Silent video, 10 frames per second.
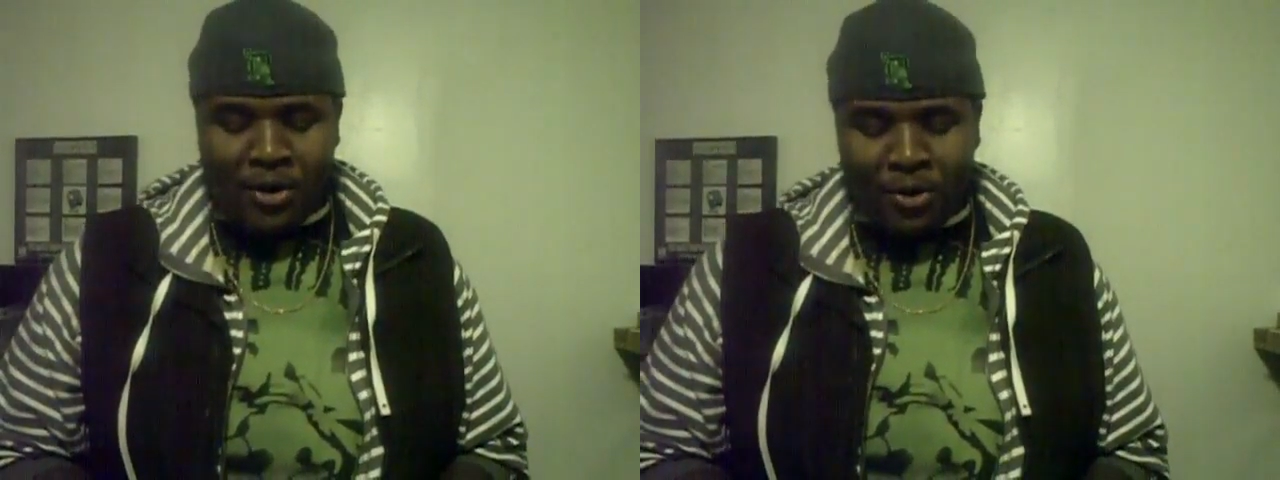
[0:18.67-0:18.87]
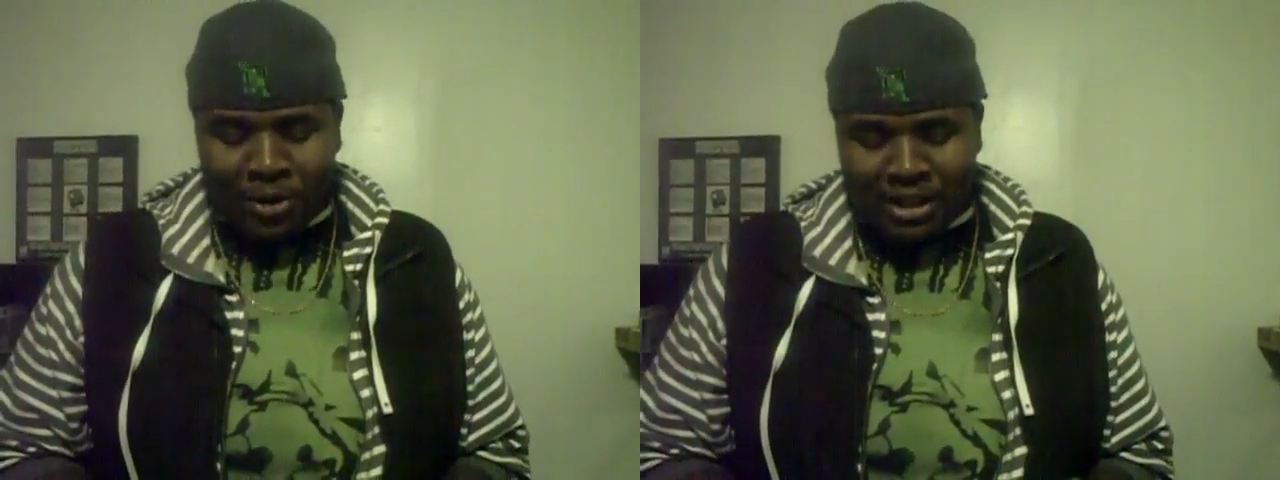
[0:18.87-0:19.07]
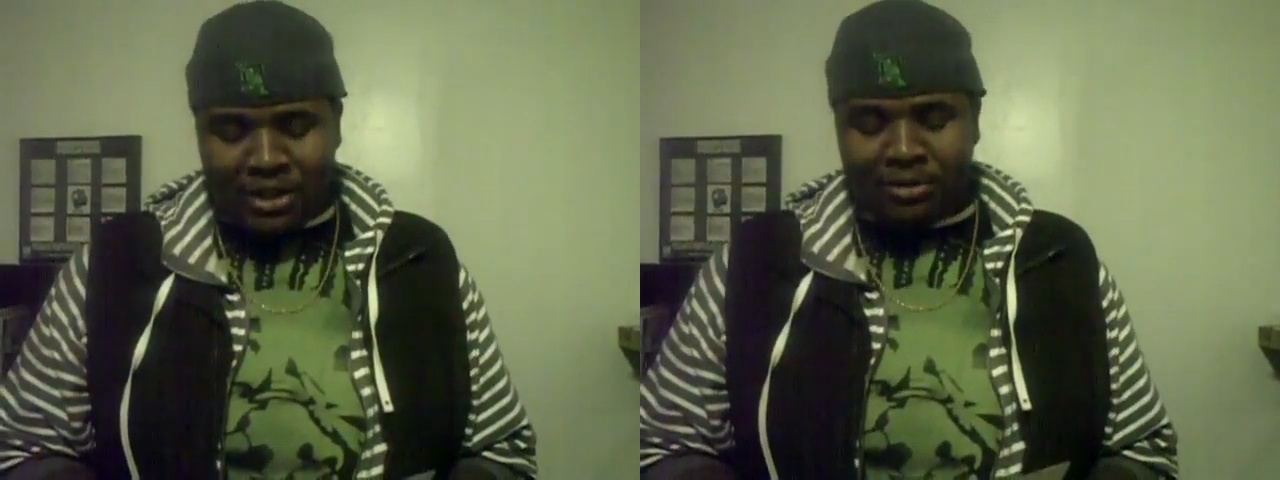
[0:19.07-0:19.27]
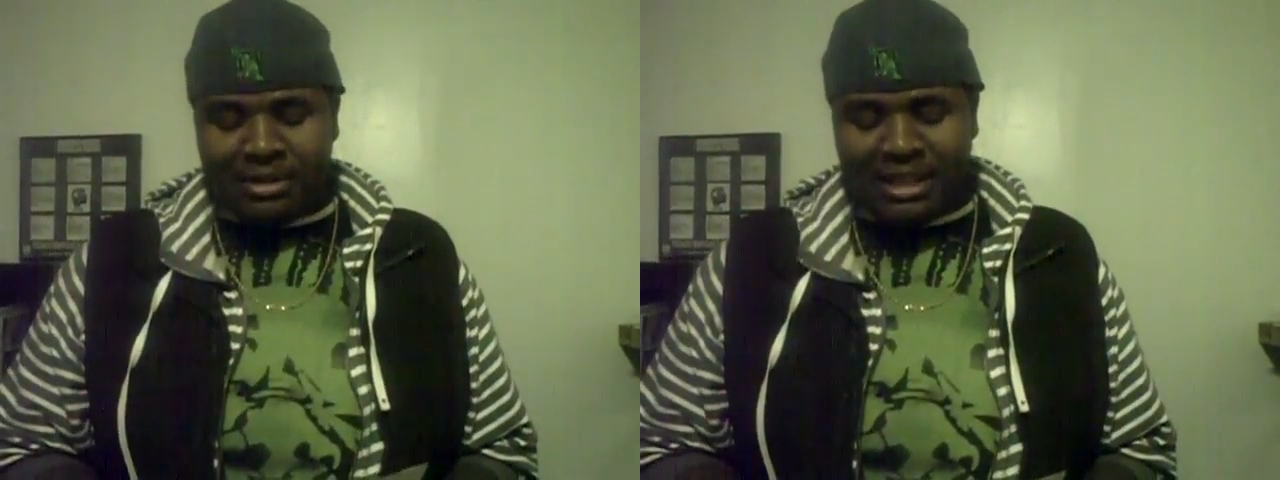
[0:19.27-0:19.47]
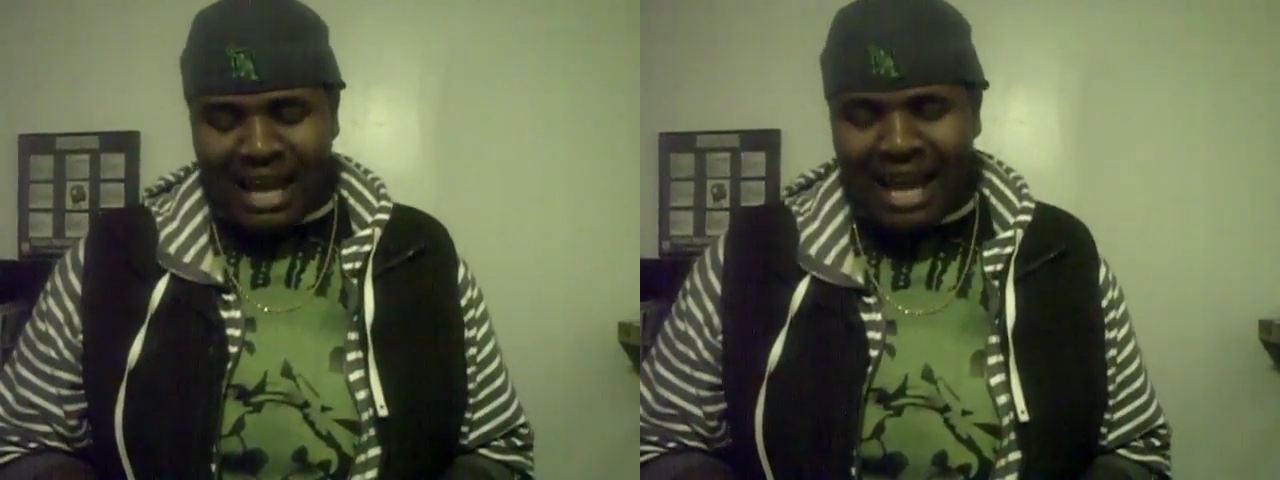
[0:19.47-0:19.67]
who is your
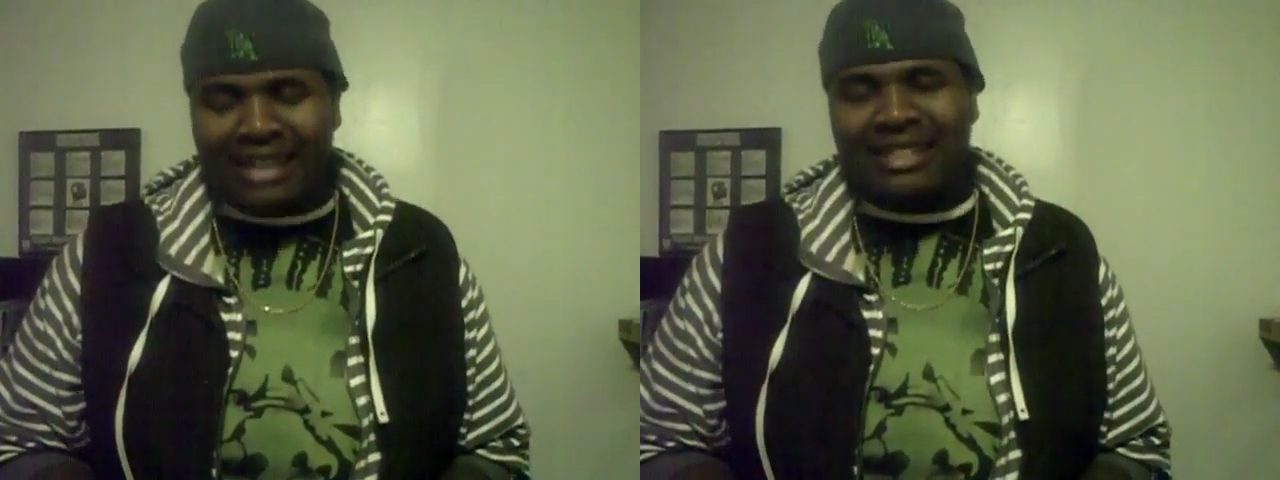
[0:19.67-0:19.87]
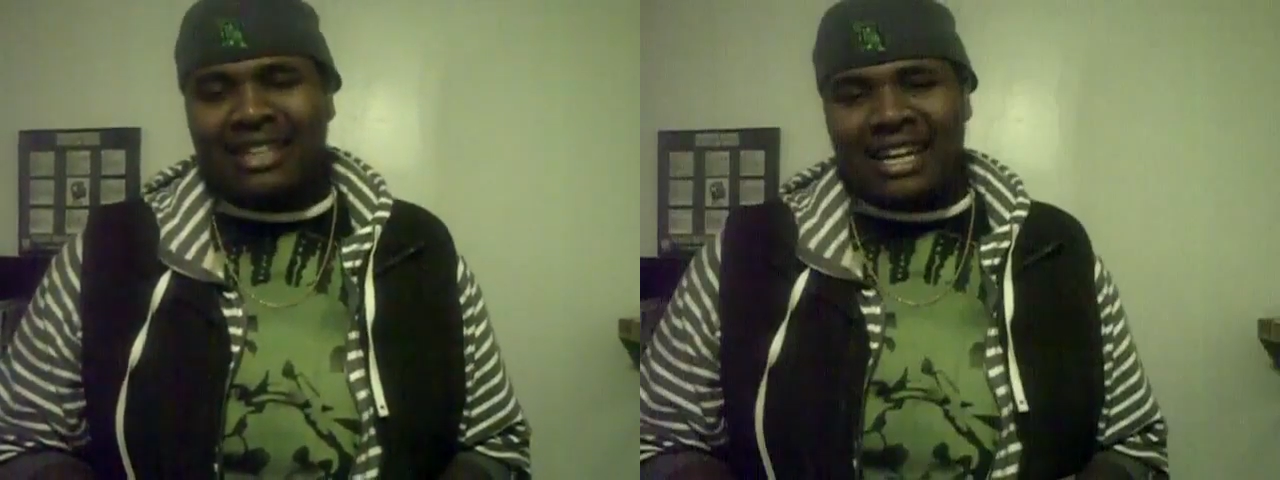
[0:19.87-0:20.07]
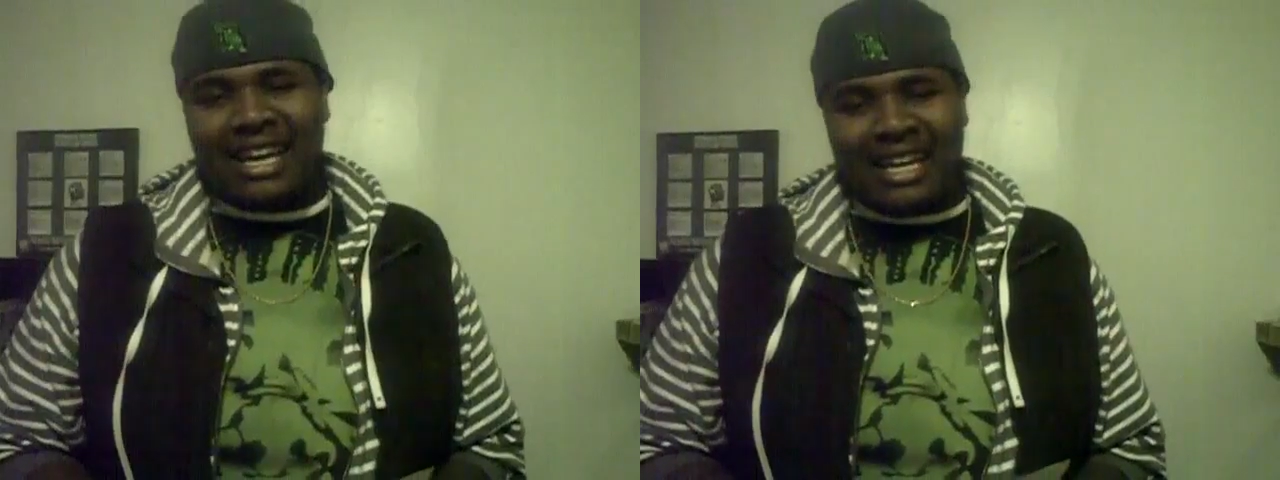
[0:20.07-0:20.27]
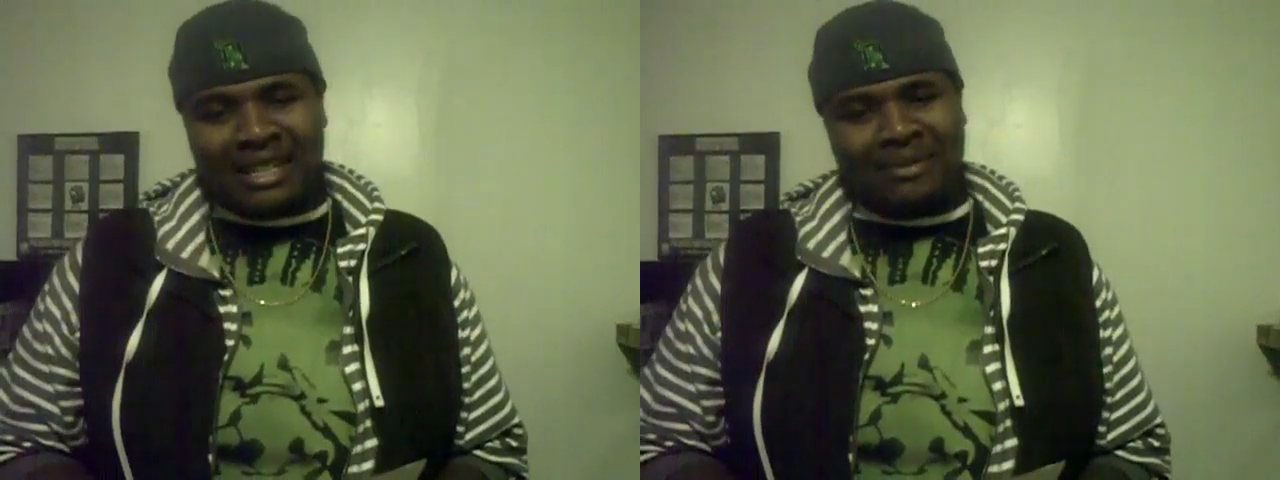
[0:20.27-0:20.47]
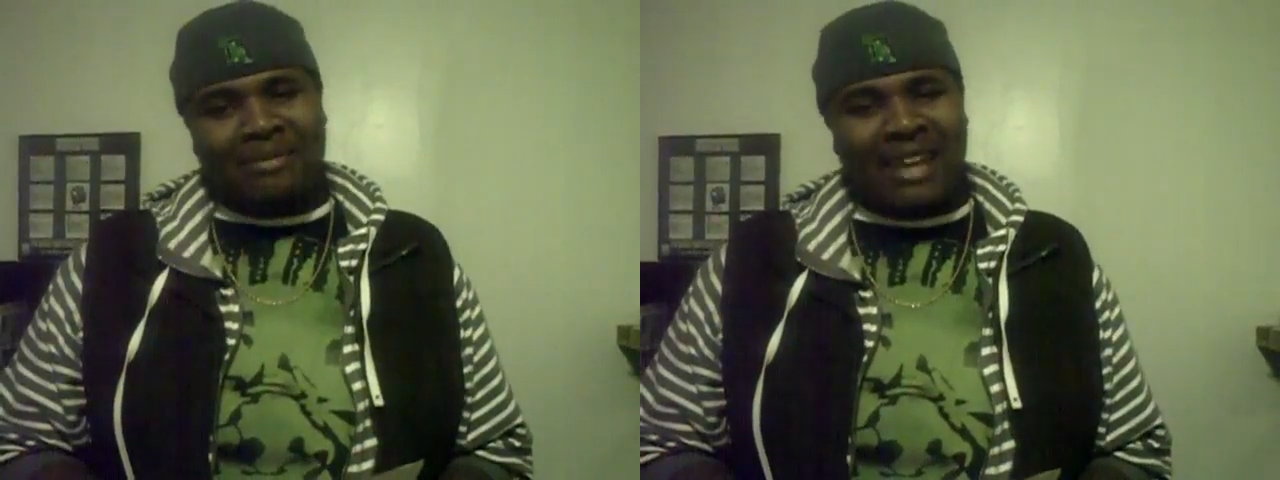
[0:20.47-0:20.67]
doctor that
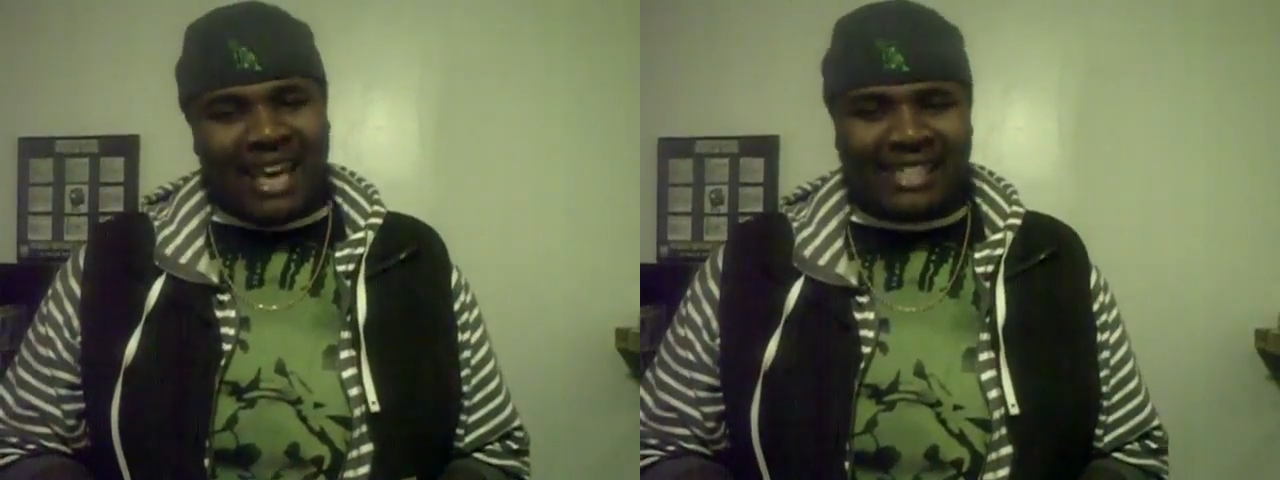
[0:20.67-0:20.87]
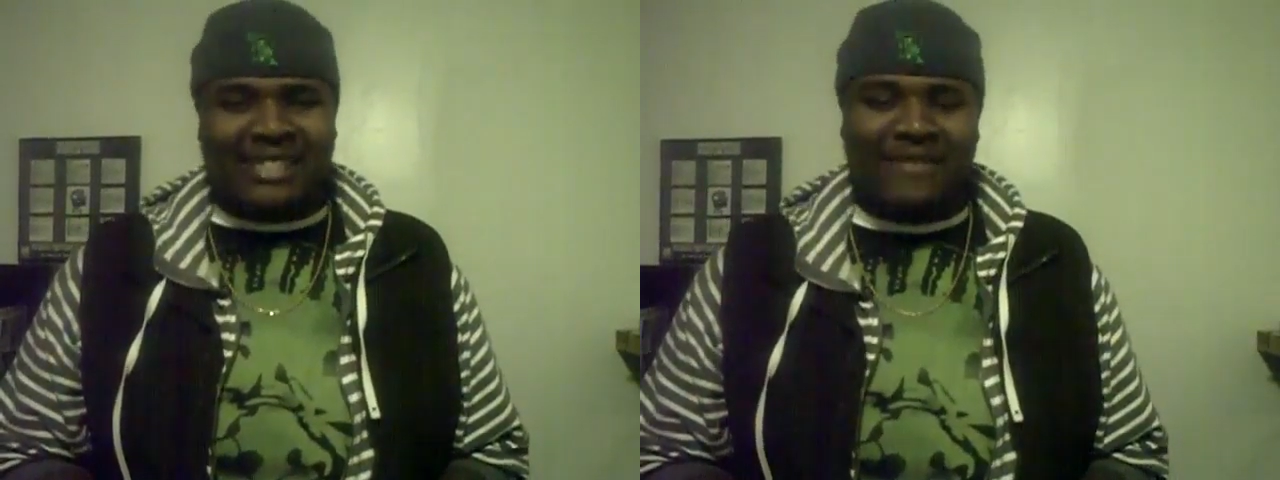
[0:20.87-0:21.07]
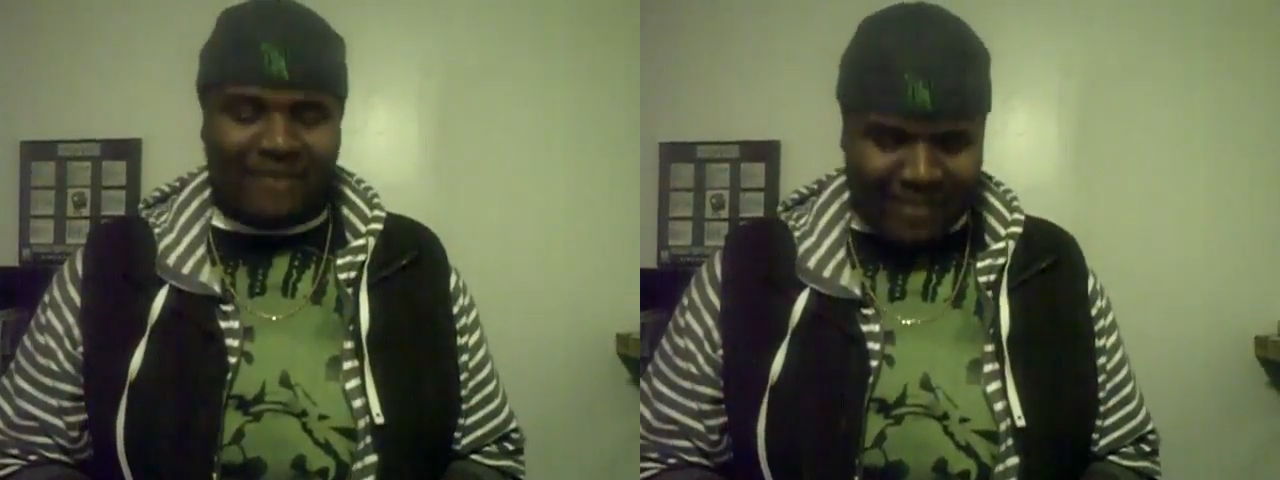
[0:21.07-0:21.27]
got them nasty